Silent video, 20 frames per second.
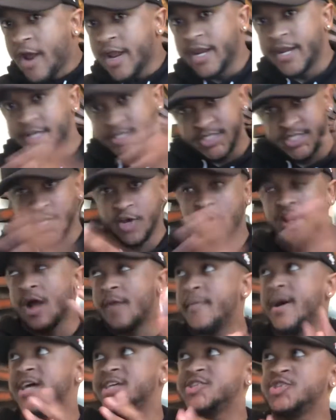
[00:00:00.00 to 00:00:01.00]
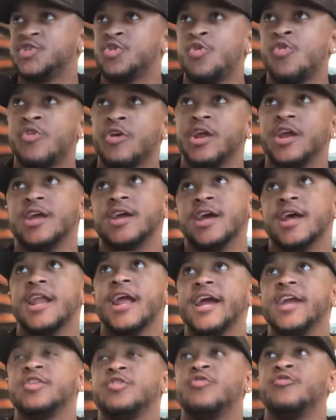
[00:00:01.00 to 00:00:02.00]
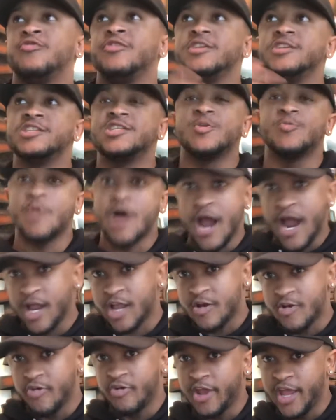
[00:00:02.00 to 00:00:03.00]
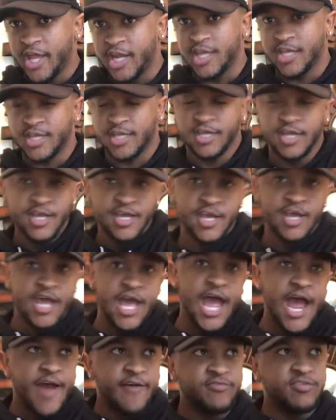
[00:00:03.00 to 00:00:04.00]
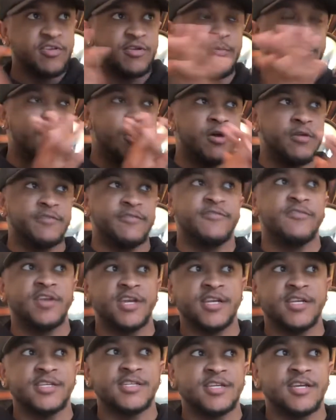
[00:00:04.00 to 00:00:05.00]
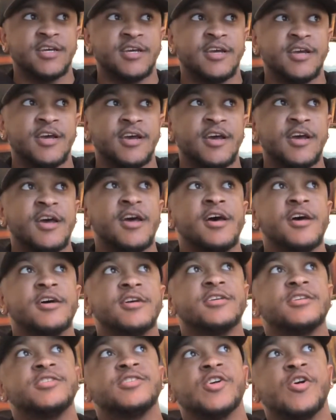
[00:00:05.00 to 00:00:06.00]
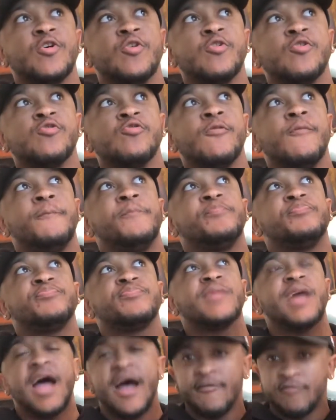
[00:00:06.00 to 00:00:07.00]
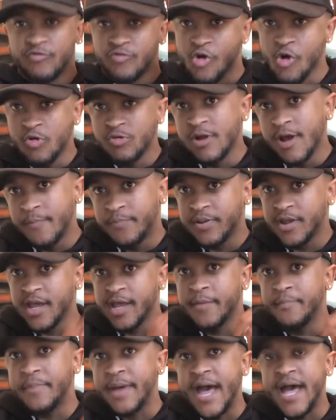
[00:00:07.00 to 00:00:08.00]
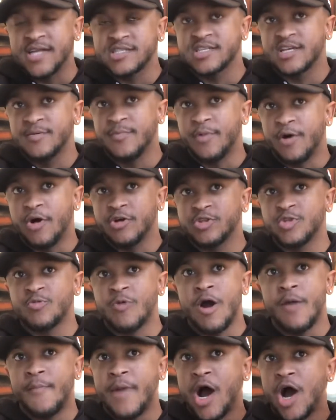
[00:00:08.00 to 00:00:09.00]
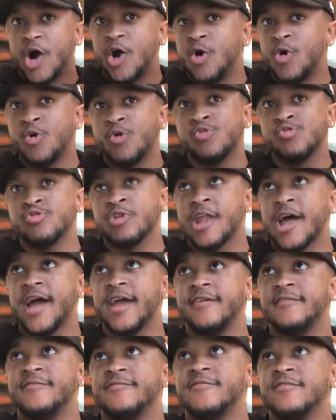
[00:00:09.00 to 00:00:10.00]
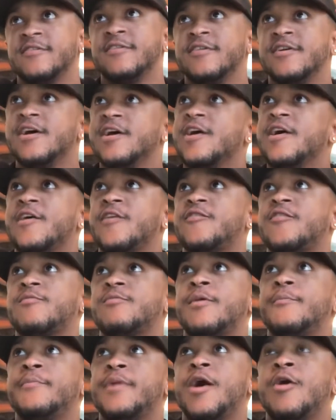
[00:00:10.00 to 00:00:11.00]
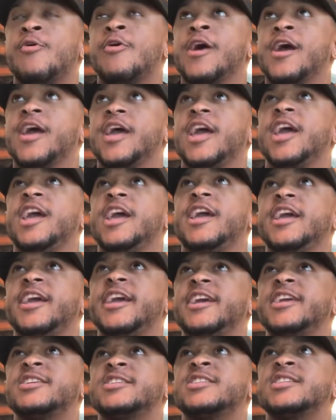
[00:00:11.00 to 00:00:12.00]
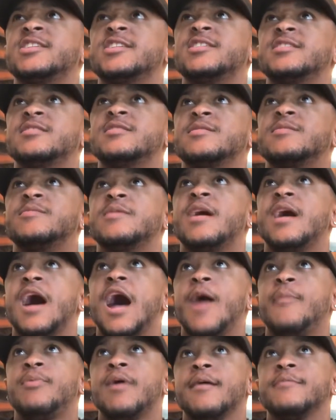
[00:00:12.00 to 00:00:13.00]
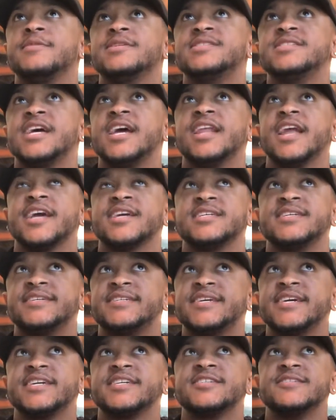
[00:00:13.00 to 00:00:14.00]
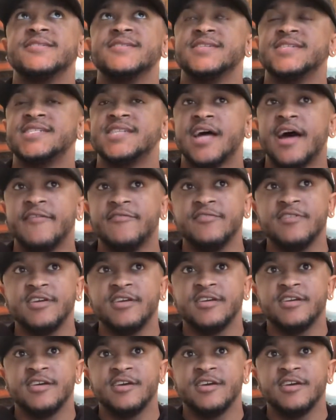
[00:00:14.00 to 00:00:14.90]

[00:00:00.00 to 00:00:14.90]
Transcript: and tell y'all my story and like the reason why I created After the Ball Deflates. So, I've grown up playing basketball throughout my whole life from about age, I probably say like 6 or 7